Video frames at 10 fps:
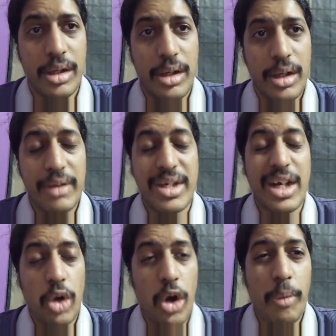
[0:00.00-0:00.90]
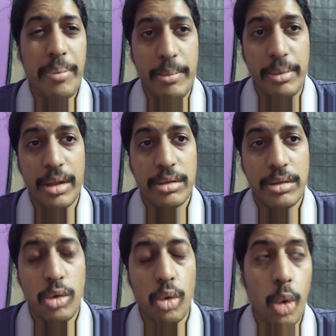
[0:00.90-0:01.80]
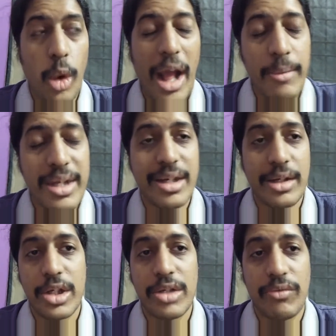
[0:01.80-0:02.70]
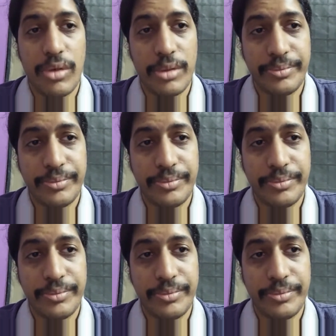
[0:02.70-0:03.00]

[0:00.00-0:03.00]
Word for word: i've seen a lot of people who could have been successful